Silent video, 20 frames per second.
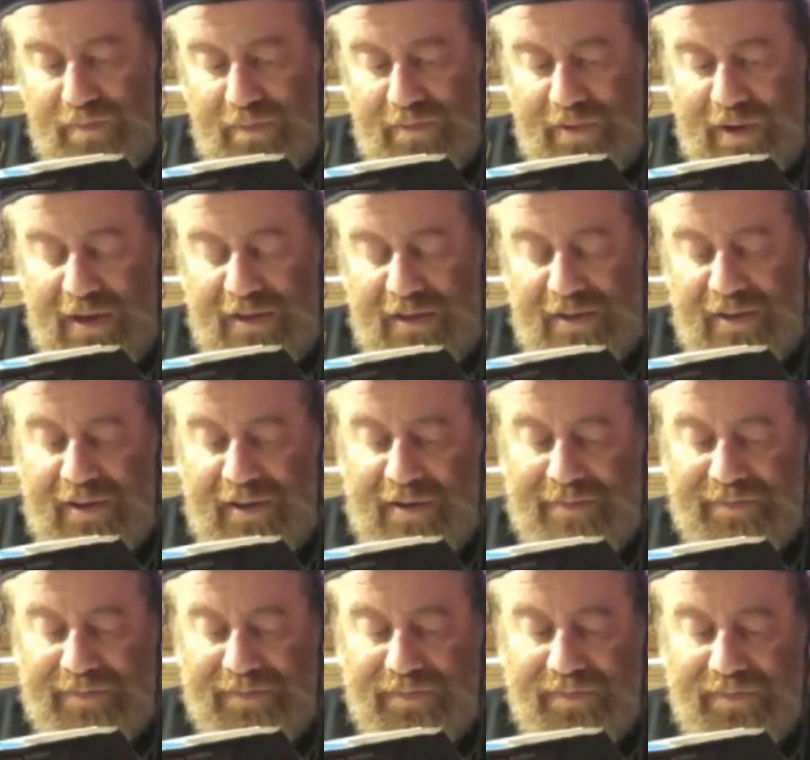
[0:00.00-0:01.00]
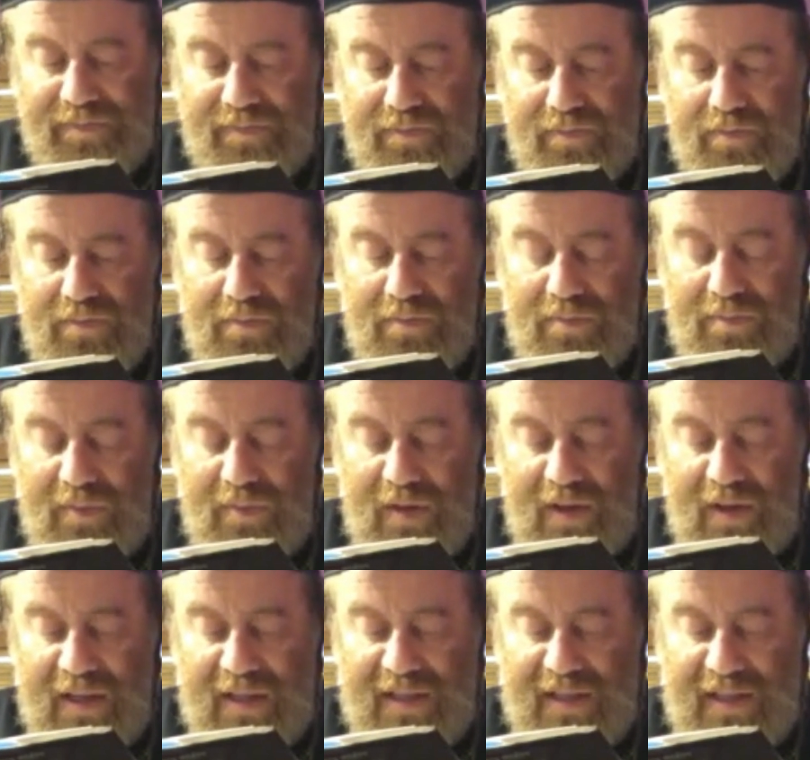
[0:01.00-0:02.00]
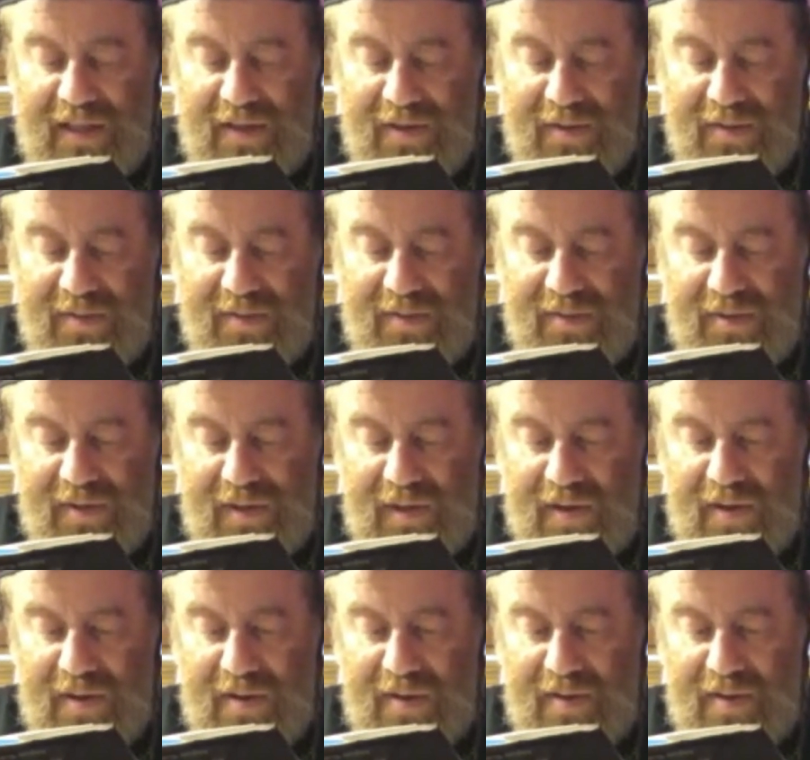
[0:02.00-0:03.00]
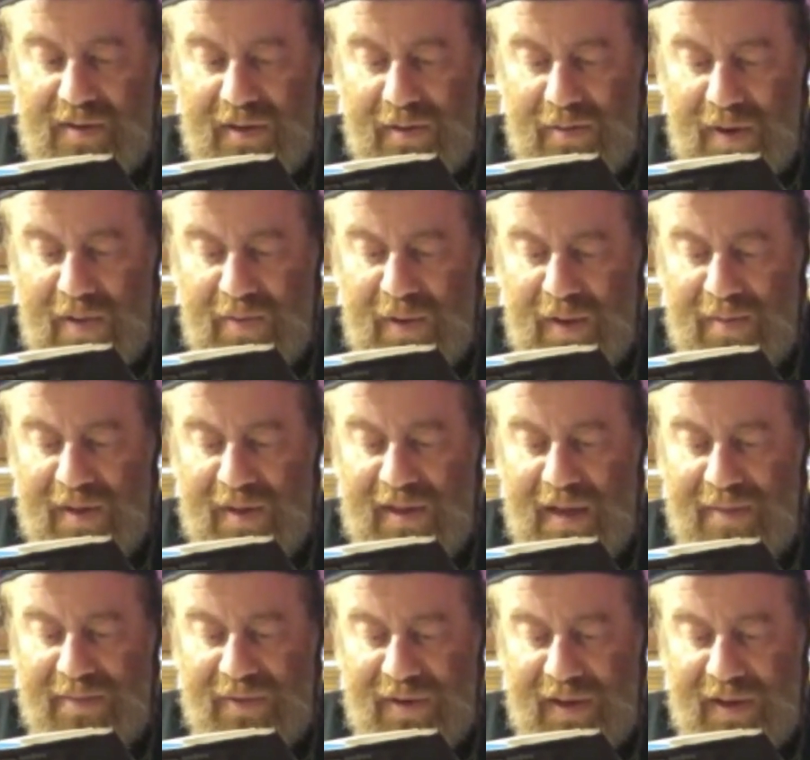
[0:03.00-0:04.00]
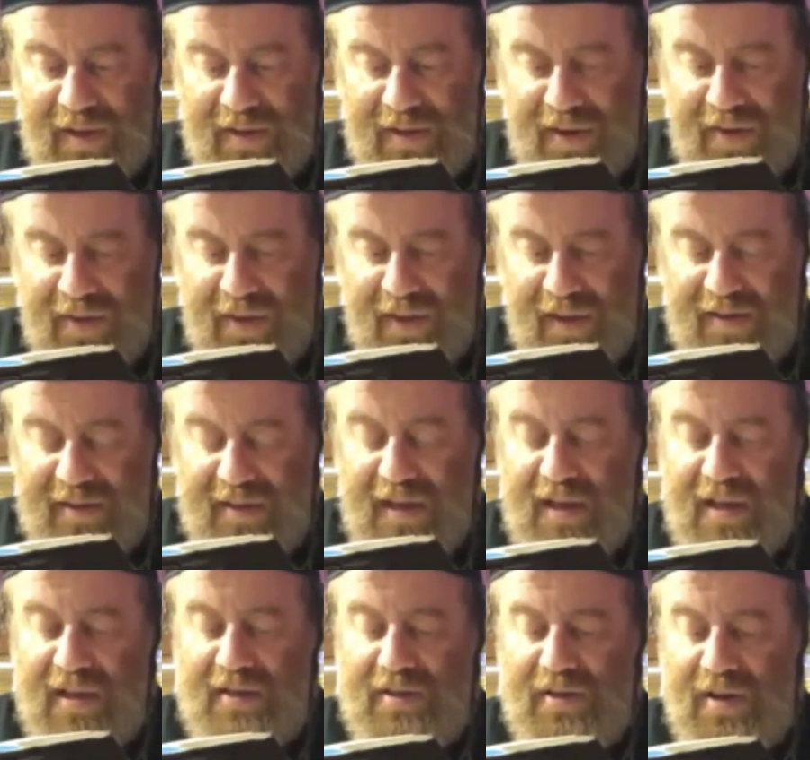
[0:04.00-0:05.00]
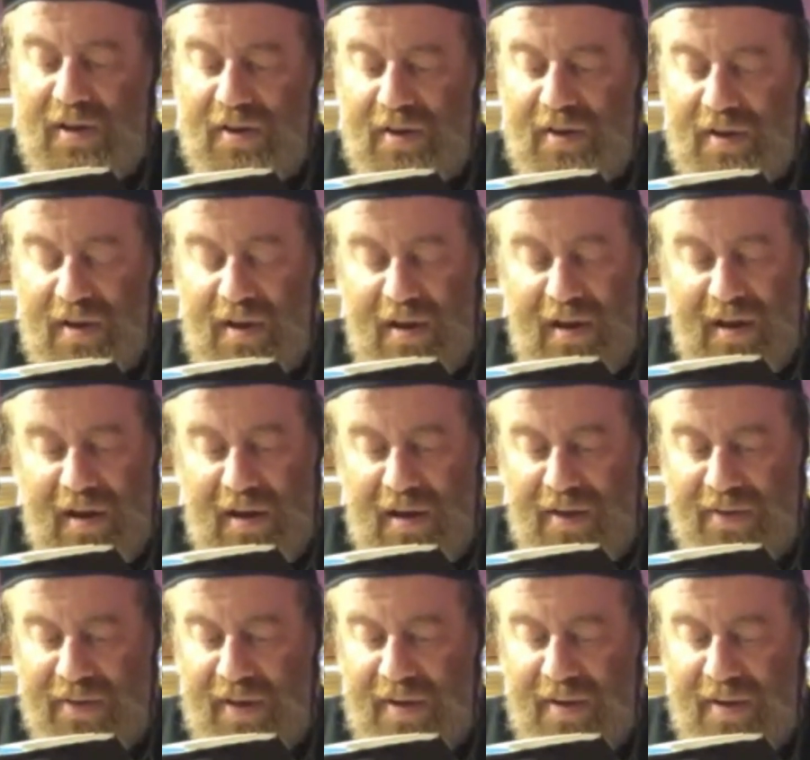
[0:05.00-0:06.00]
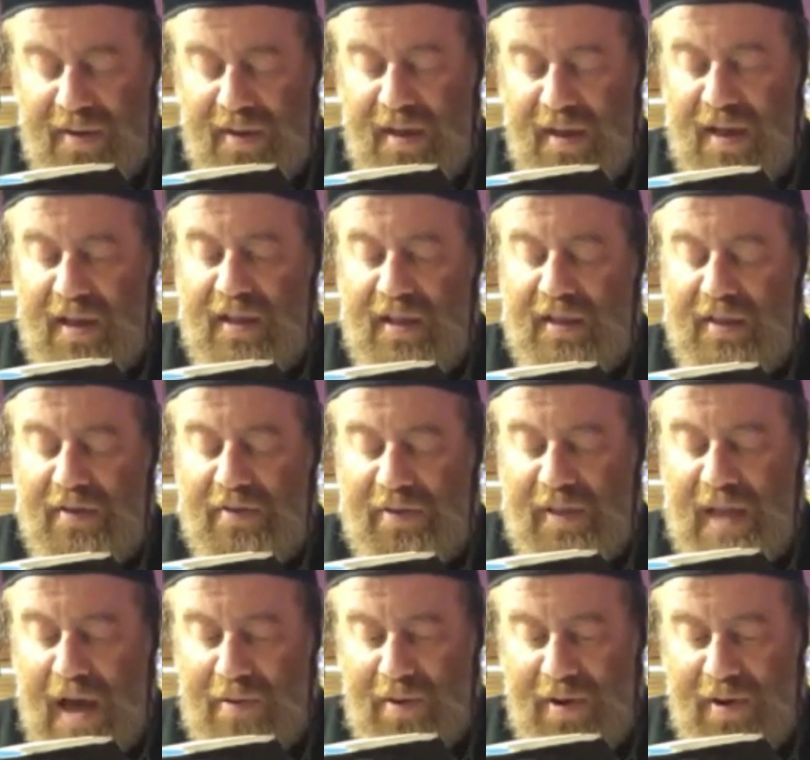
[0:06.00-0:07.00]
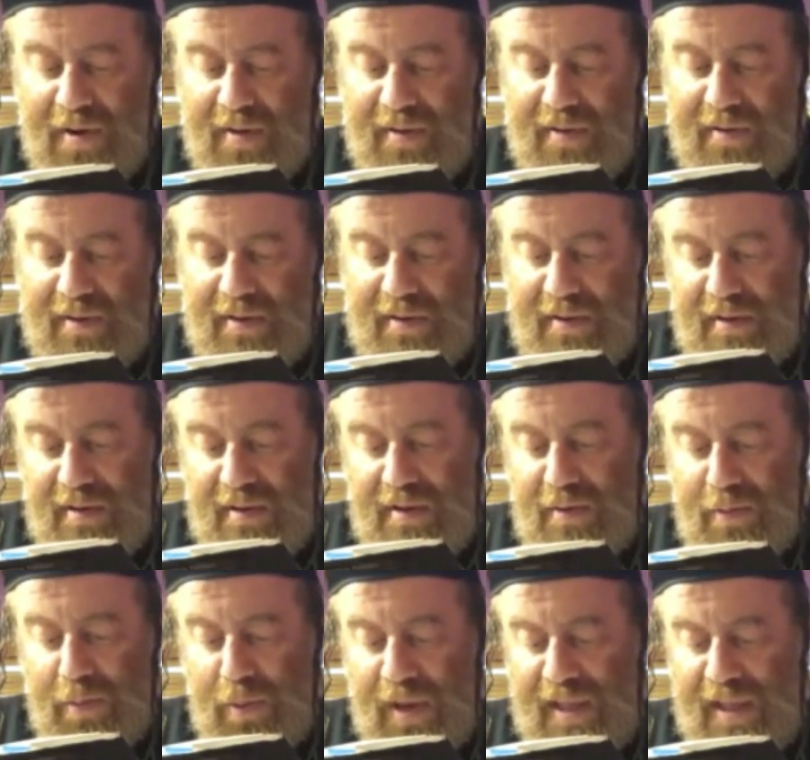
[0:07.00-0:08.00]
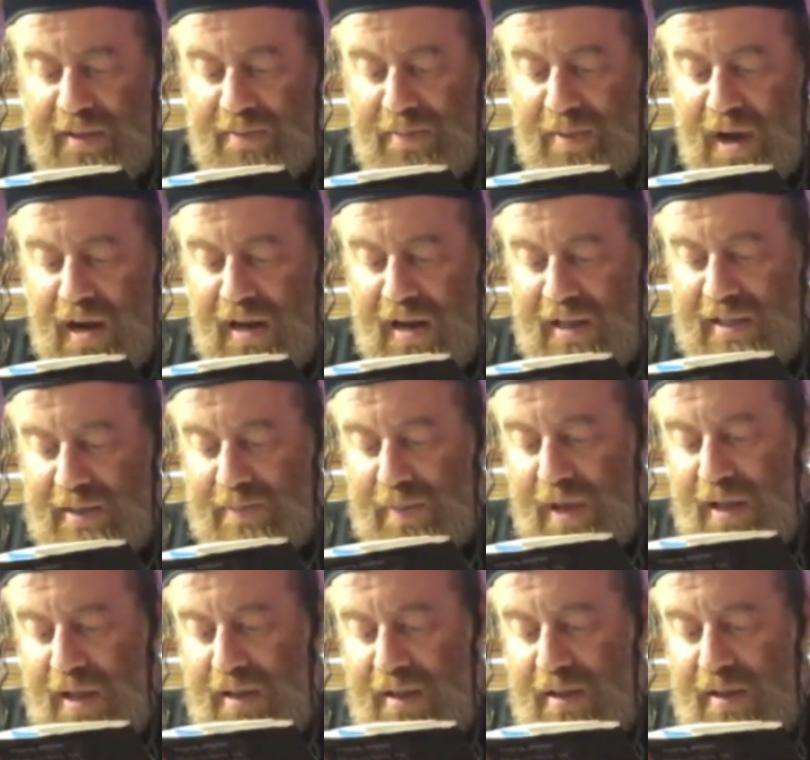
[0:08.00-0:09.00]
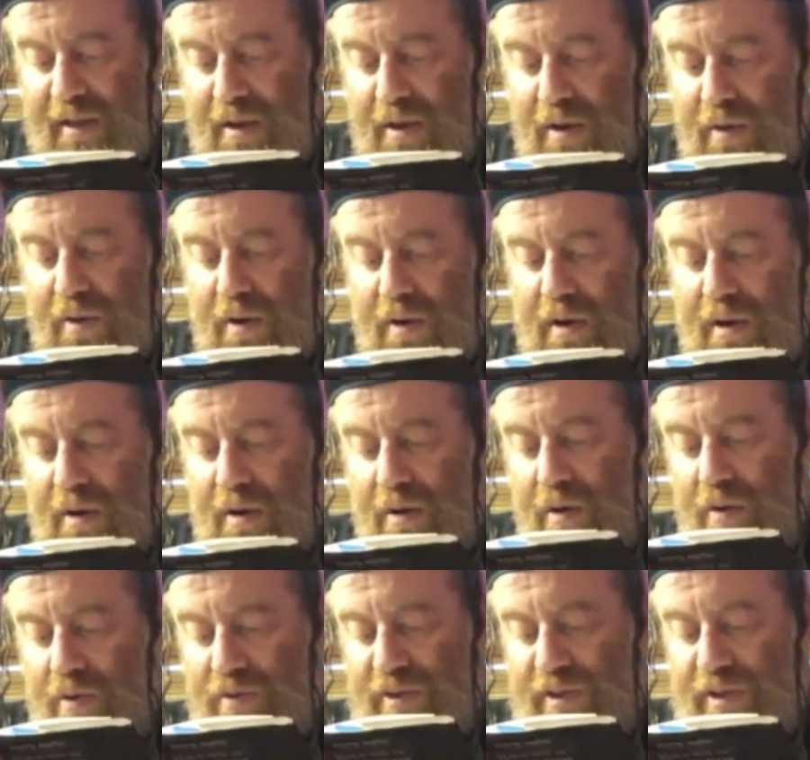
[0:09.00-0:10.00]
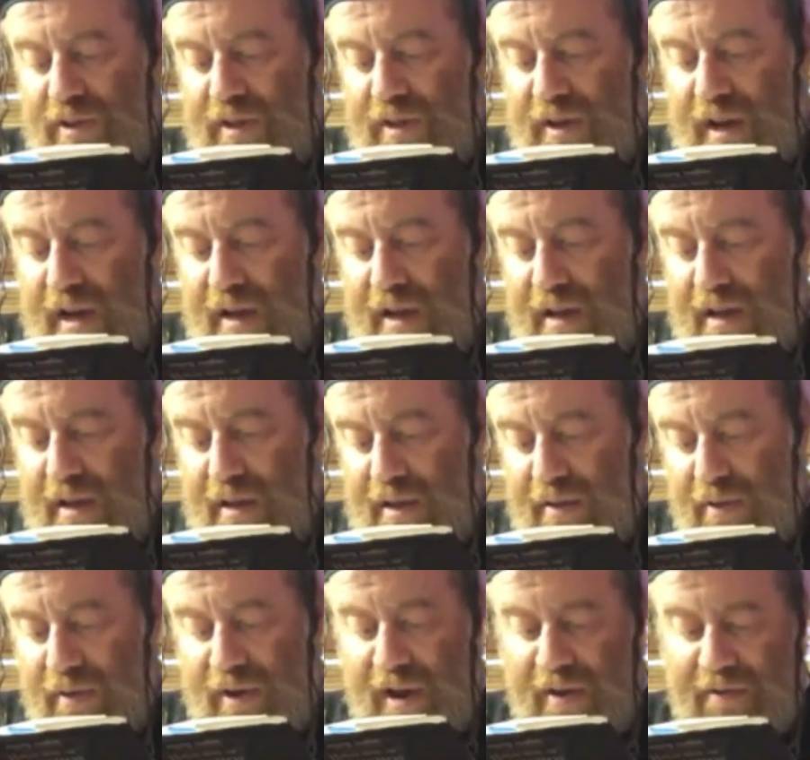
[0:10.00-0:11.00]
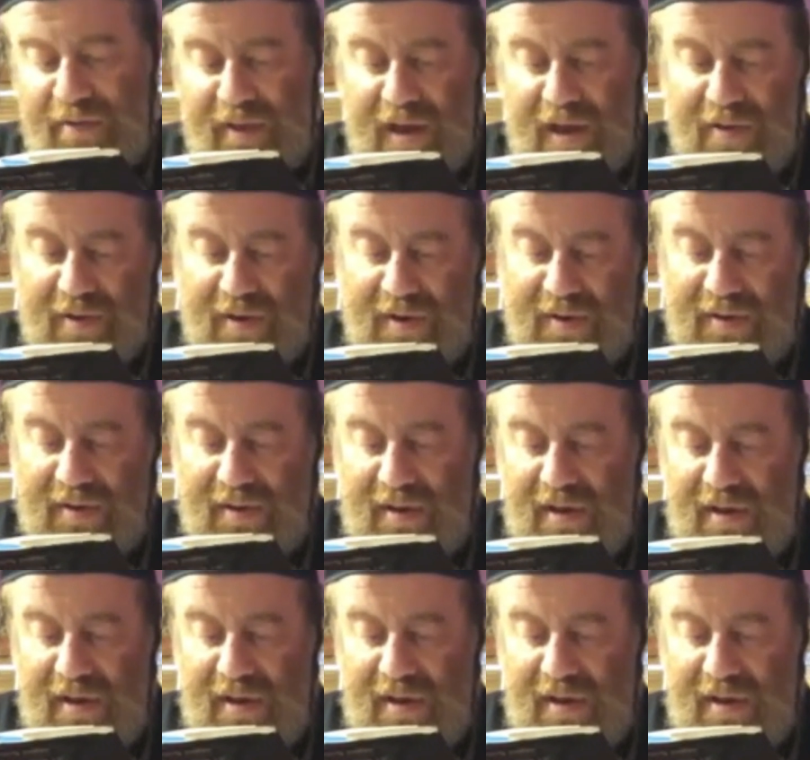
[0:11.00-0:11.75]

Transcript: Right? Okay. Continue. So one more time, three things. So the flour, wheat, barley, spelt, oats, or rye flour.